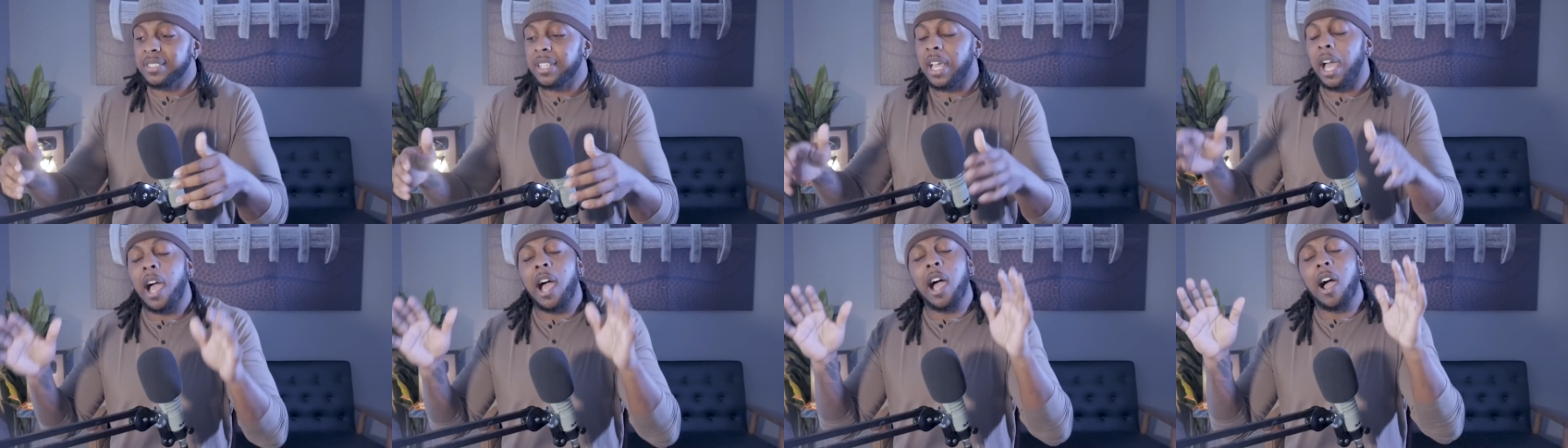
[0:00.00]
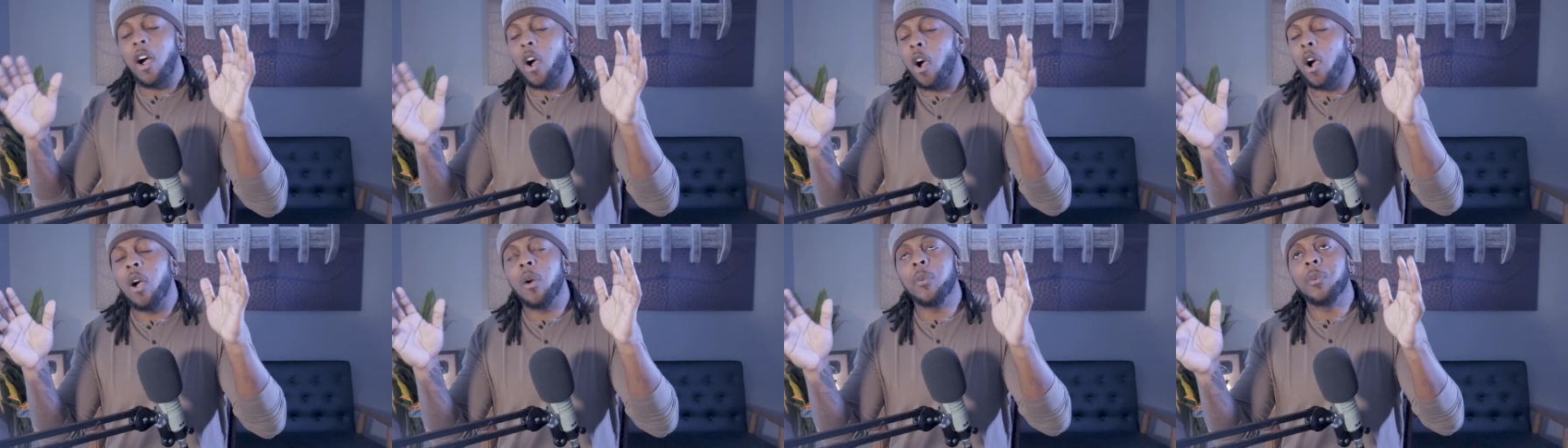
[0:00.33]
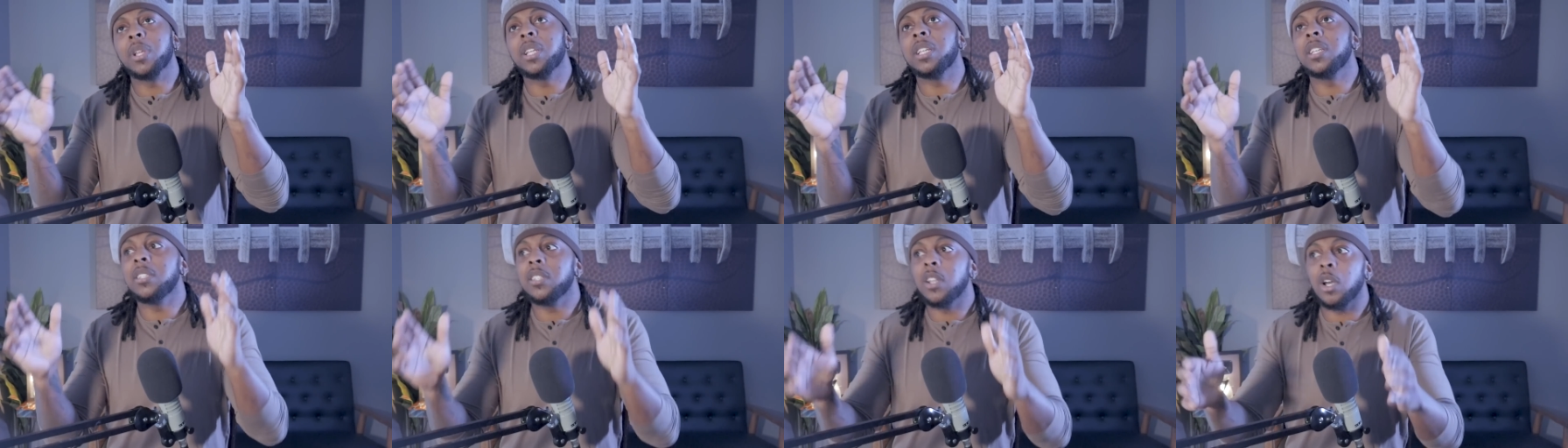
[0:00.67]
Now I
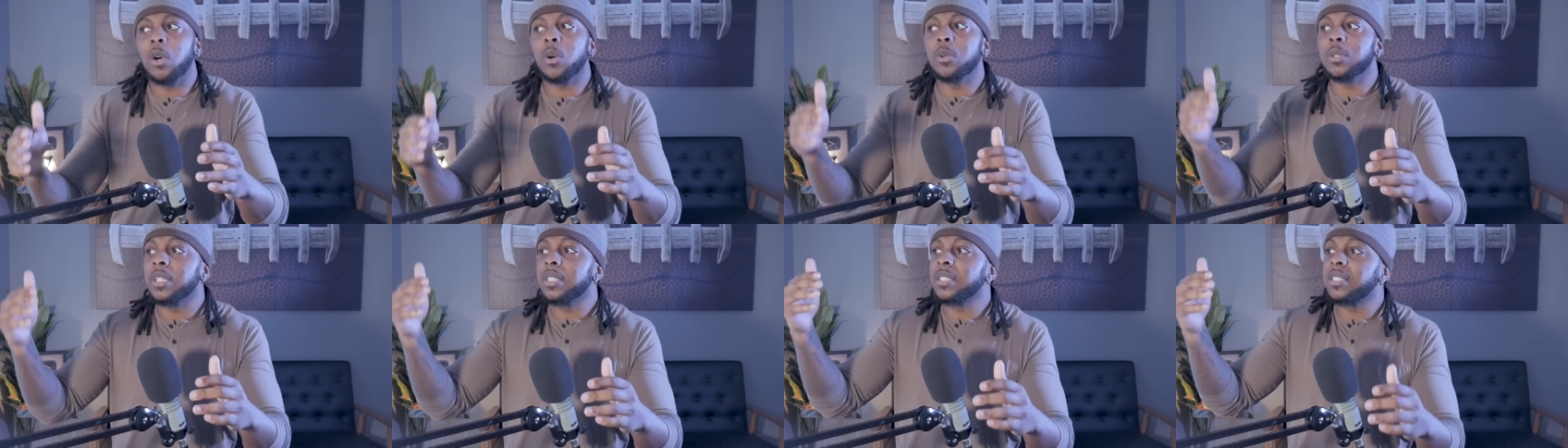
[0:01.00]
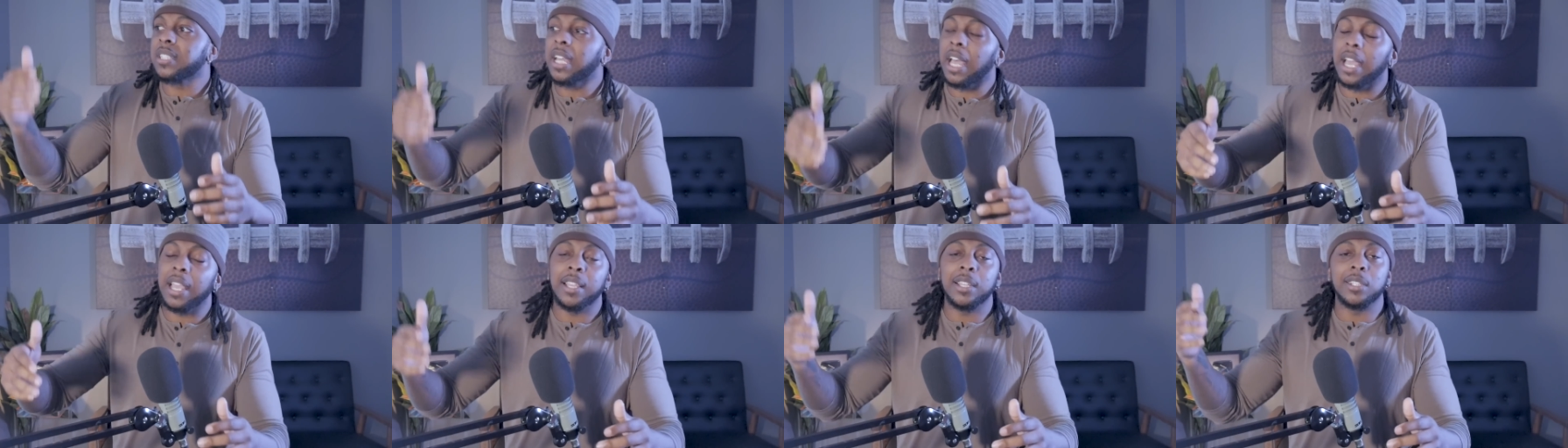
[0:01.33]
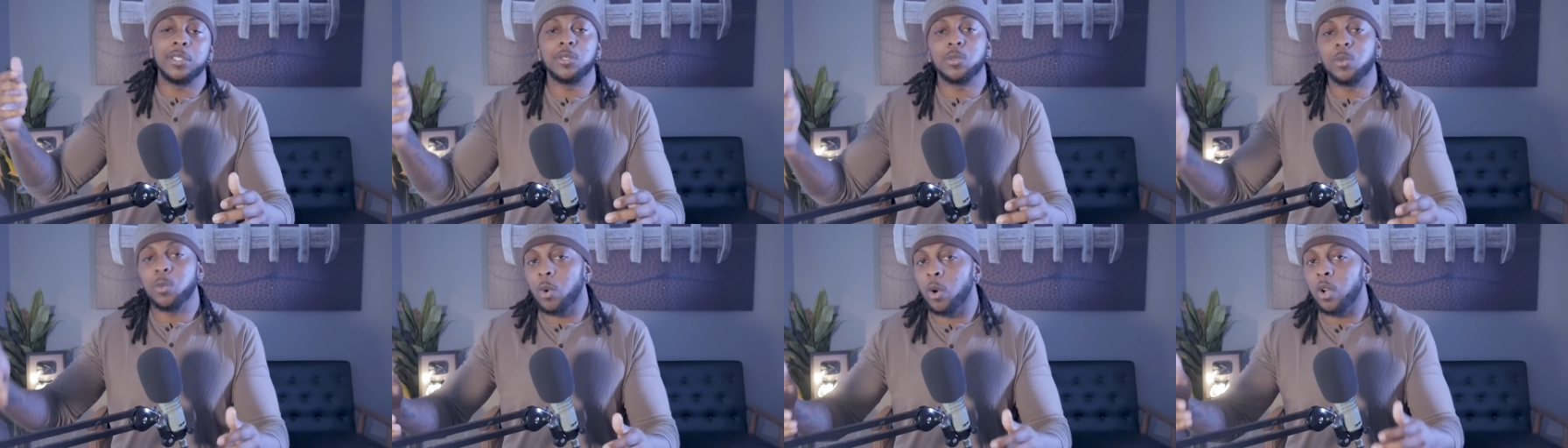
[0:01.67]
already know the
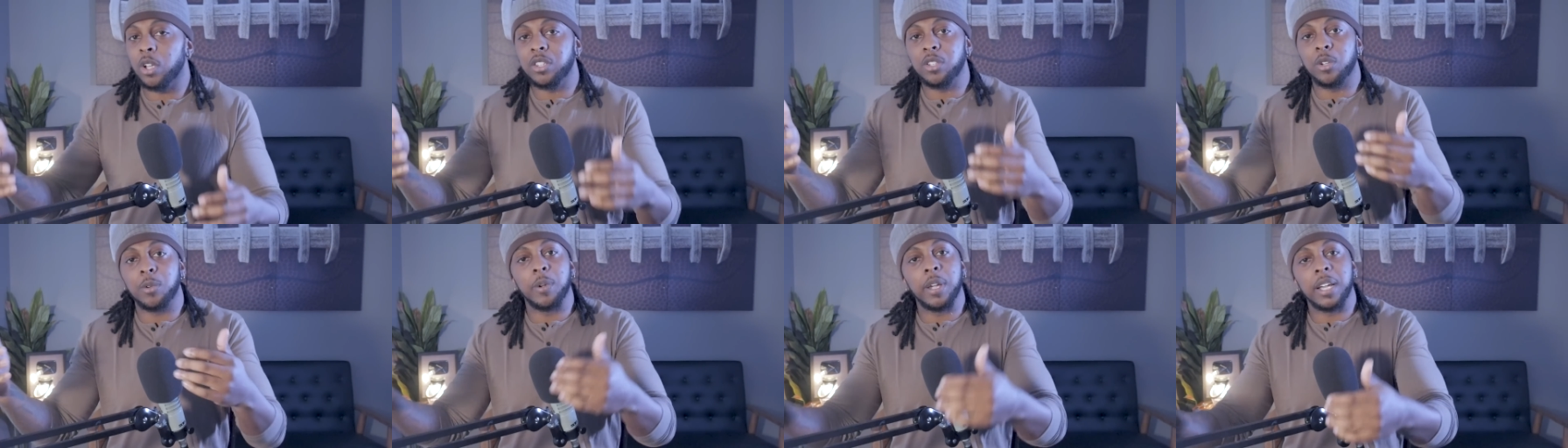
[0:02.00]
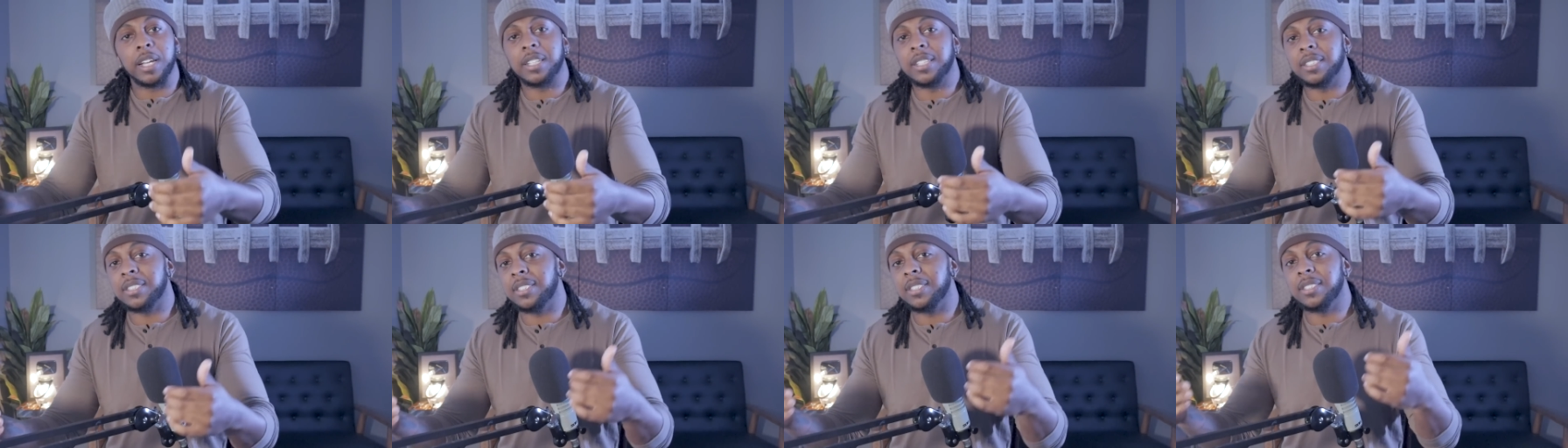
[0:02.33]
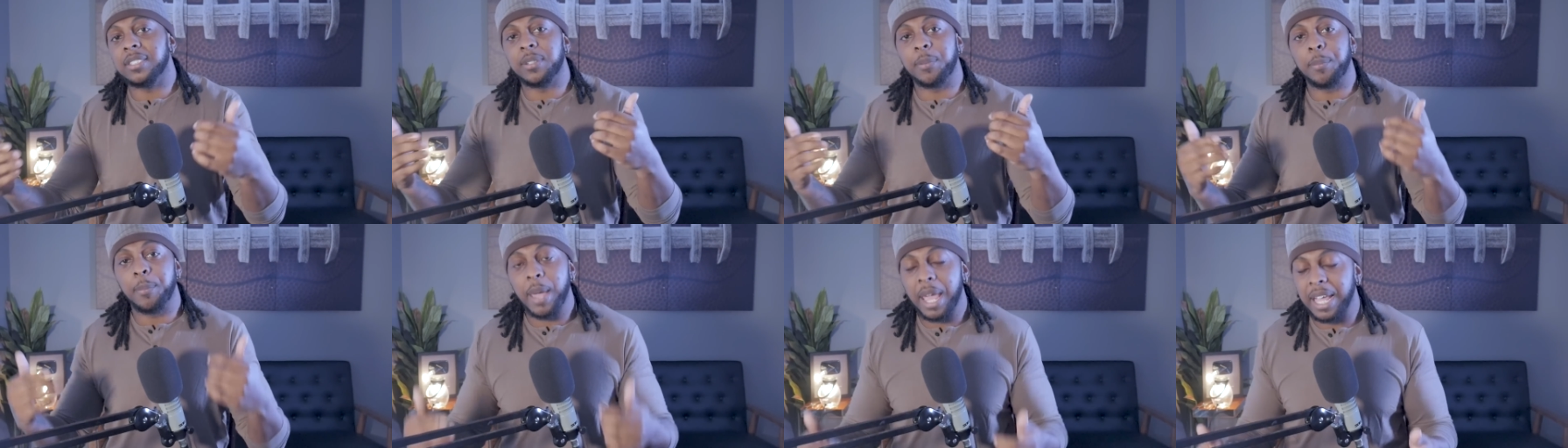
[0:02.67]
Titans won the regular
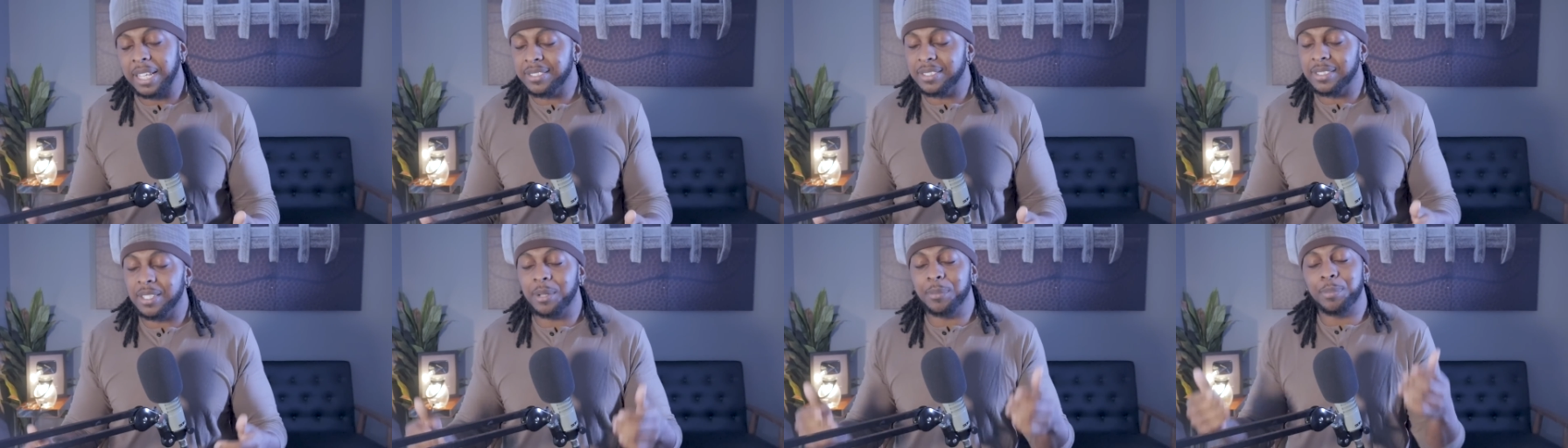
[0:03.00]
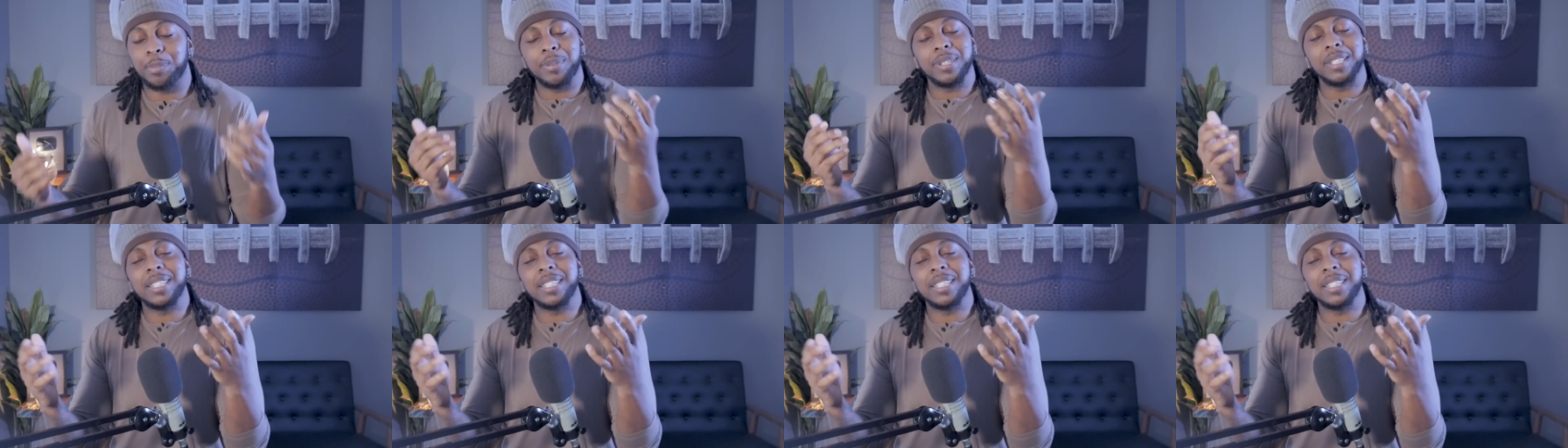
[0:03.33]
season matchup.